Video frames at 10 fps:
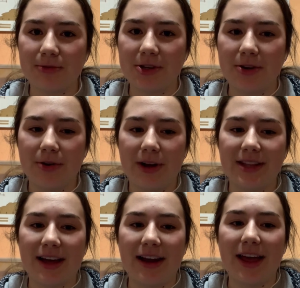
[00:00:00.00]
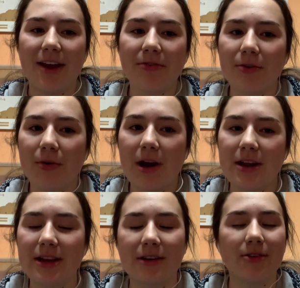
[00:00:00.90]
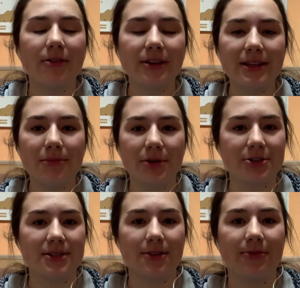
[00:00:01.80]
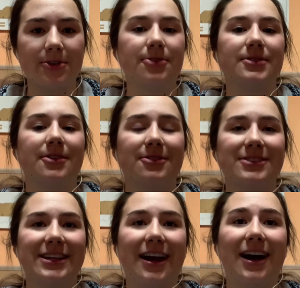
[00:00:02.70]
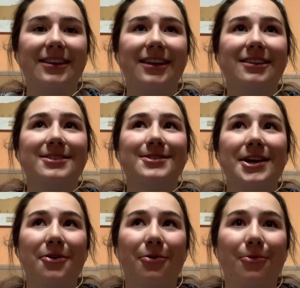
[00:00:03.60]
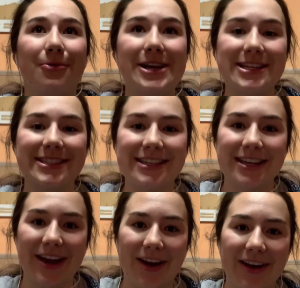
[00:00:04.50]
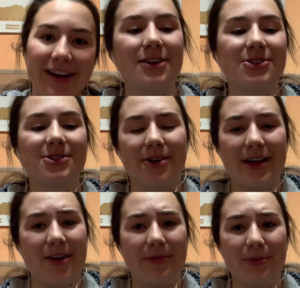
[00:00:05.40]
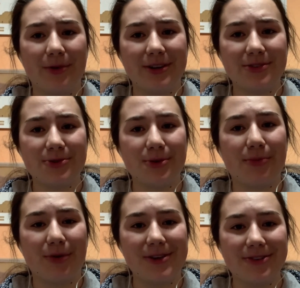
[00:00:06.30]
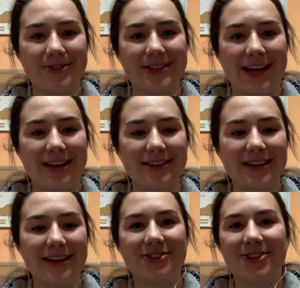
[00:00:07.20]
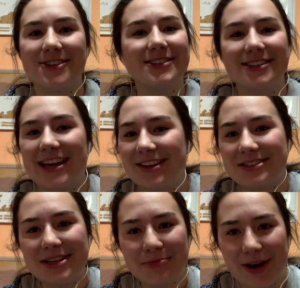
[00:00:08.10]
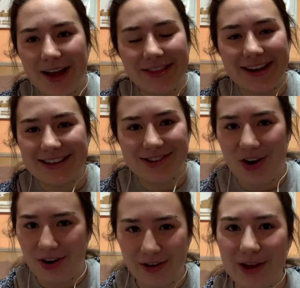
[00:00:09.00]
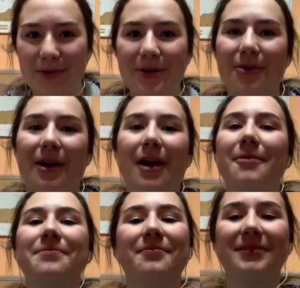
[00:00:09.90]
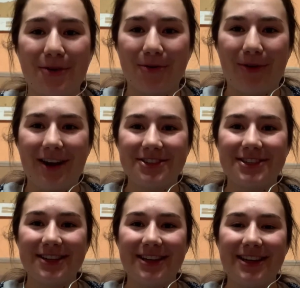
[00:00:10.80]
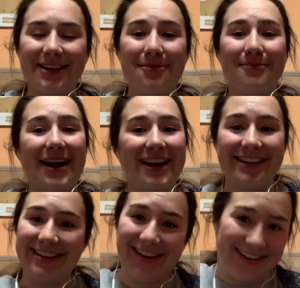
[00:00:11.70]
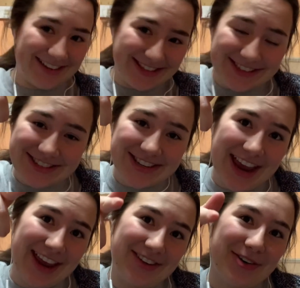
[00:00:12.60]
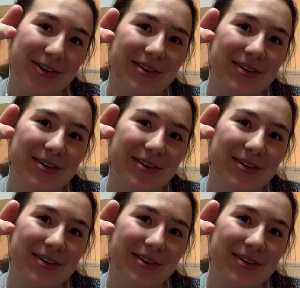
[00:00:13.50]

you, and that everyone, including the admissions officials, understand that this is a crazy year. Just know that everyone is super understanding. Just to take a deep breath, and it's all gonna be okay. You're watching Maggie On's channel.